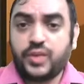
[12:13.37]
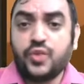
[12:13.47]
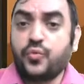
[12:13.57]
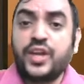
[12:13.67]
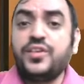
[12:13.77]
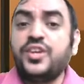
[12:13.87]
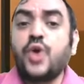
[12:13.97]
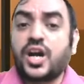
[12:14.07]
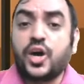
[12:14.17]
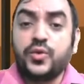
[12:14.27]
when we do
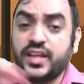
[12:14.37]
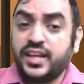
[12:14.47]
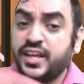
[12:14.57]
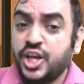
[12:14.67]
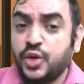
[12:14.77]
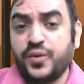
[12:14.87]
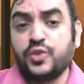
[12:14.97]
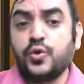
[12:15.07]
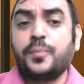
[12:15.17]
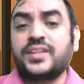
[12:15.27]
accounting, we
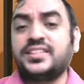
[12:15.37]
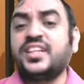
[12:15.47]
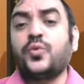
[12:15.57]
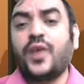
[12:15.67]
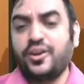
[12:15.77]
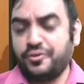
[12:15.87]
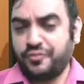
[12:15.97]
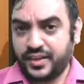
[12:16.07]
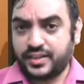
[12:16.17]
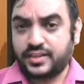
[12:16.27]
do a present value of
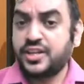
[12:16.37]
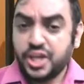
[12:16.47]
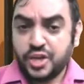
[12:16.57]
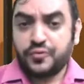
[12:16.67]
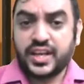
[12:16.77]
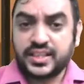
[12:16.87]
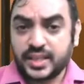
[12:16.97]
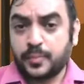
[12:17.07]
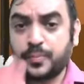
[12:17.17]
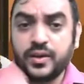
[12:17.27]
it. For
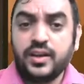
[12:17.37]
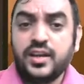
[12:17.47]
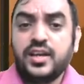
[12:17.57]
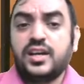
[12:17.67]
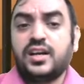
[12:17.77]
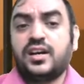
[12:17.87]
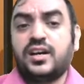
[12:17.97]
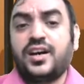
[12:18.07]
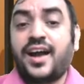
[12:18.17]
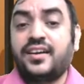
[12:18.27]
example,
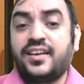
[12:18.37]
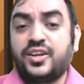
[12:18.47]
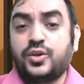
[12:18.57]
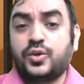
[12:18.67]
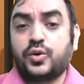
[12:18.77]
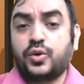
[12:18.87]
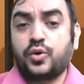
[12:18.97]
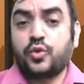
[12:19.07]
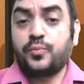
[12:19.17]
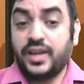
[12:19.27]
uh, 100
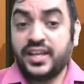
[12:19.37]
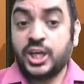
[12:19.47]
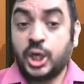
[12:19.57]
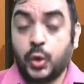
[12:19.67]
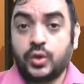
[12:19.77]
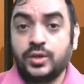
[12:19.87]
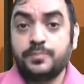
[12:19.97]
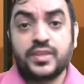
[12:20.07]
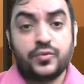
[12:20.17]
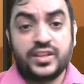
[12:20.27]
crore million loan
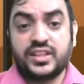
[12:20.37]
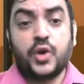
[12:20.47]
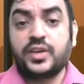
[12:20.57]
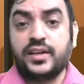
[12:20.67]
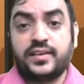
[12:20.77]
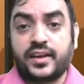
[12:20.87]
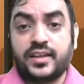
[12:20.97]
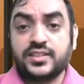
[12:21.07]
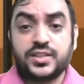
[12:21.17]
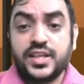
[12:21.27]
without
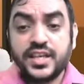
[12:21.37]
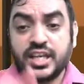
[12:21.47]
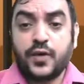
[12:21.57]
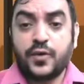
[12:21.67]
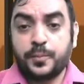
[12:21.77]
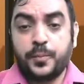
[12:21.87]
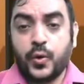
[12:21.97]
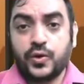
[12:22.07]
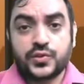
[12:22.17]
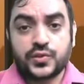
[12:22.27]
interest in our
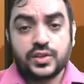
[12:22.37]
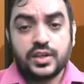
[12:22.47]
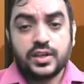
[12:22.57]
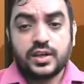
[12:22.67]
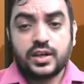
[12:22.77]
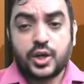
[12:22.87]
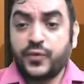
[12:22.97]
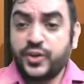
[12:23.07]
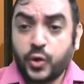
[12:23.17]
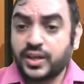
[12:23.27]
books, uh,
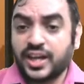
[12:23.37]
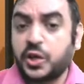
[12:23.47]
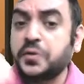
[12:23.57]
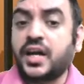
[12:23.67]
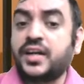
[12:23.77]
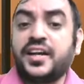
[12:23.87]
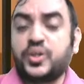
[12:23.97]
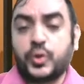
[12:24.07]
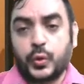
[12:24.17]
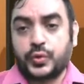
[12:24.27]
we don't account
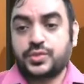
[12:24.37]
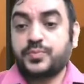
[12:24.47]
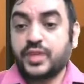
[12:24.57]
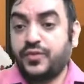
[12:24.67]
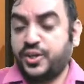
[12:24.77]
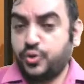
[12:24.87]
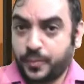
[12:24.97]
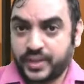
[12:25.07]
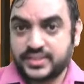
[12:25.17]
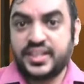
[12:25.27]
100 crores. We do
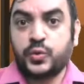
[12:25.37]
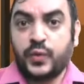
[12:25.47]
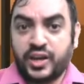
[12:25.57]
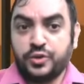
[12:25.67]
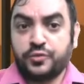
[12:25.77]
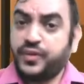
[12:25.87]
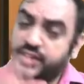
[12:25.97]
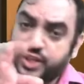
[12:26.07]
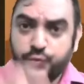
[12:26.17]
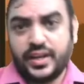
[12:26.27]
a present value of
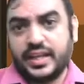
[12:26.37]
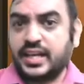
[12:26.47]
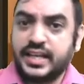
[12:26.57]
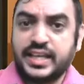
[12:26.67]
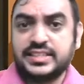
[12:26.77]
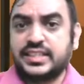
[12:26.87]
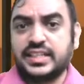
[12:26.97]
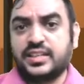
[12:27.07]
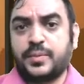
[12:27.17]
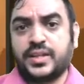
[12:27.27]
it. We recognize it
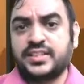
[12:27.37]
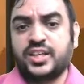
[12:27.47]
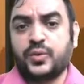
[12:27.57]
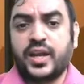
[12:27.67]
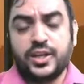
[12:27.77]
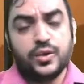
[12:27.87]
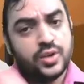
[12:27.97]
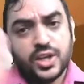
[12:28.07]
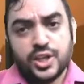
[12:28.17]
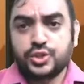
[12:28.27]
at present value.
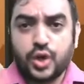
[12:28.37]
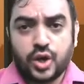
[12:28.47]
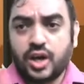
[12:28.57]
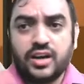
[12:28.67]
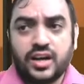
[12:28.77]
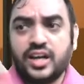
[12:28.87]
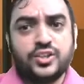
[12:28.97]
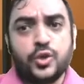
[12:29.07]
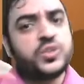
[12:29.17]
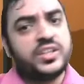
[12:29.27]
So, uh,
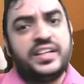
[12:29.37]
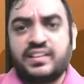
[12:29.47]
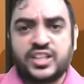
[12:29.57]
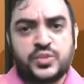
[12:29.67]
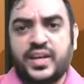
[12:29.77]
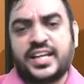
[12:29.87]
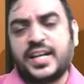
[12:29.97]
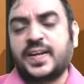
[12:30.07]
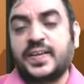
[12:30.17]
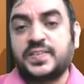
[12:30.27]
notional interest we
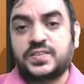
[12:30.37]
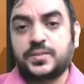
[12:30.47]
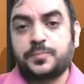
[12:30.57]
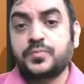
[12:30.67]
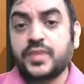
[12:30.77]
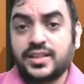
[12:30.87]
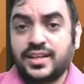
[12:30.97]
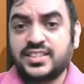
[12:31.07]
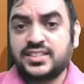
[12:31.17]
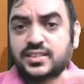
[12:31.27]
recognize. That
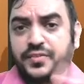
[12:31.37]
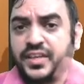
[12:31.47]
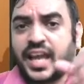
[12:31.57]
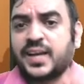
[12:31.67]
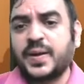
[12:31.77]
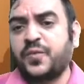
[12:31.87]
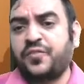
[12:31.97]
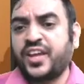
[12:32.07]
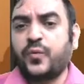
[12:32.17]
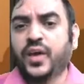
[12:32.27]
is, uh, we calculate
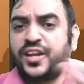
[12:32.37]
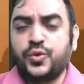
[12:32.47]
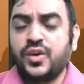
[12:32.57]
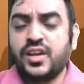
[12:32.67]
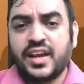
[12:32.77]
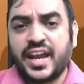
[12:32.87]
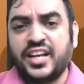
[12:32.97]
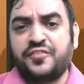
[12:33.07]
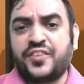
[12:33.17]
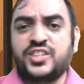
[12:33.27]
fair value and
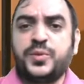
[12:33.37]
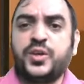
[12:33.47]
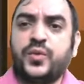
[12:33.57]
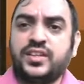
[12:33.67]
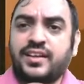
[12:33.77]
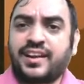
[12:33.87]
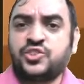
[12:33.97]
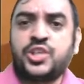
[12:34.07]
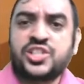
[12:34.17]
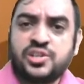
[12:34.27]
difference between the
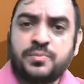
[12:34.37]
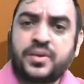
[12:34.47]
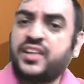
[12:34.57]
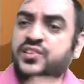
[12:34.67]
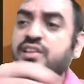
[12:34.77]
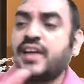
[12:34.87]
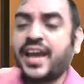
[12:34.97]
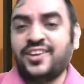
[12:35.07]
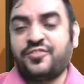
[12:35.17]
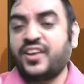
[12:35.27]
transaction price
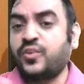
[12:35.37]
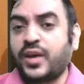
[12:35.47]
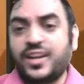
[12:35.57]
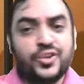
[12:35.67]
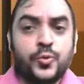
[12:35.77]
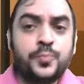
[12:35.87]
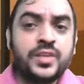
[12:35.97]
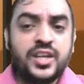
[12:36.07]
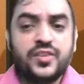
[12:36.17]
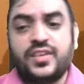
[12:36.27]
and fair value.
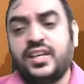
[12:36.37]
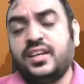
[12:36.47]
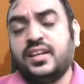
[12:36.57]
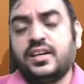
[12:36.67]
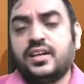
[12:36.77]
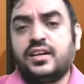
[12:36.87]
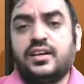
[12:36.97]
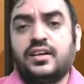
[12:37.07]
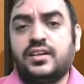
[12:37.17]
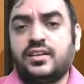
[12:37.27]
We
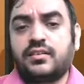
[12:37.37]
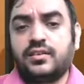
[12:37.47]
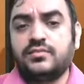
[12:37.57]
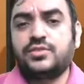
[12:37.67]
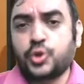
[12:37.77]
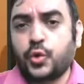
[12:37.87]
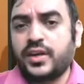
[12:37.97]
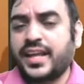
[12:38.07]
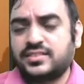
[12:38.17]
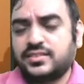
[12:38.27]
uh, show
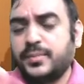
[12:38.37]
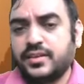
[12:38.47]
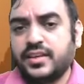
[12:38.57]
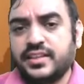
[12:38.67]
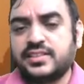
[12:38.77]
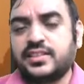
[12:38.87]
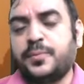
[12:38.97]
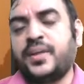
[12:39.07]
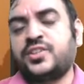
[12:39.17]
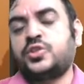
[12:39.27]
it as, I mean, in the
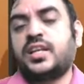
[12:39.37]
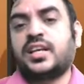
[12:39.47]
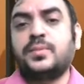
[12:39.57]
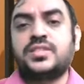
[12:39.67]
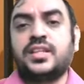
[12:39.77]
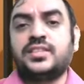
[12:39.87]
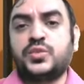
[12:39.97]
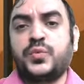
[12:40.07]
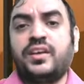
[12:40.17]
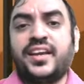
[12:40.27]
depends on
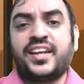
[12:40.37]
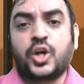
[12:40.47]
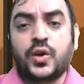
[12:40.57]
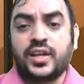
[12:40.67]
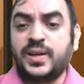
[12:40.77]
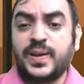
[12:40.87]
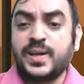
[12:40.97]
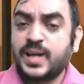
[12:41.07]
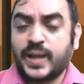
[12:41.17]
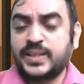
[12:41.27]
circumstances, we treat accordingly,
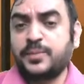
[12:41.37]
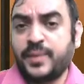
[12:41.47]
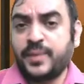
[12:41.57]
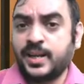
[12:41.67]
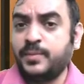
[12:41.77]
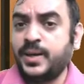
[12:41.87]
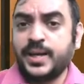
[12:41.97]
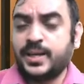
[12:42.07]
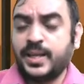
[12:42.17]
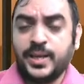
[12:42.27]
either P&L
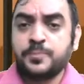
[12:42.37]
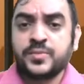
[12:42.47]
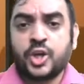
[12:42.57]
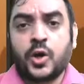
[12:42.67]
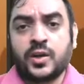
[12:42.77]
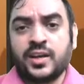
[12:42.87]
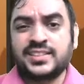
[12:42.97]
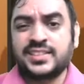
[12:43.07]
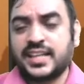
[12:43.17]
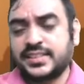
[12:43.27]
immediately or
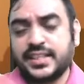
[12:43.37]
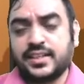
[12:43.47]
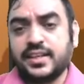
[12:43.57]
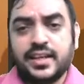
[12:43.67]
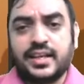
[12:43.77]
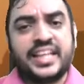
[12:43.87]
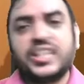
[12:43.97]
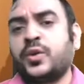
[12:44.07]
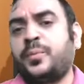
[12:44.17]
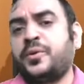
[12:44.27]
as an asset taken
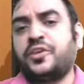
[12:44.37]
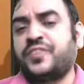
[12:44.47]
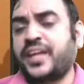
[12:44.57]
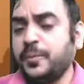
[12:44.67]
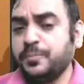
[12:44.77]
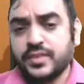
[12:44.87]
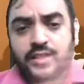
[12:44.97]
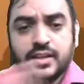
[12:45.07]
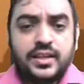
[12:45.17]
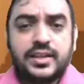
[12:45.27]
over a period of time.
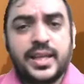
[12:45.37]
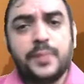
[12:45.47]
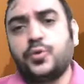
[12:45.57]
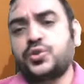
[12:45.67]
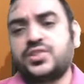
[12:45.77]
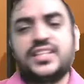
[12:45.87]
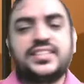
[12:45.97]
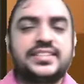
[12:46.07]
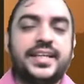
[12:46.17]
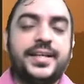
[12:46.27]
Keep those things
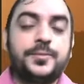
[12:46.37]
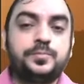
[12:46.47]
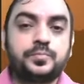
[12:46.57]
aside.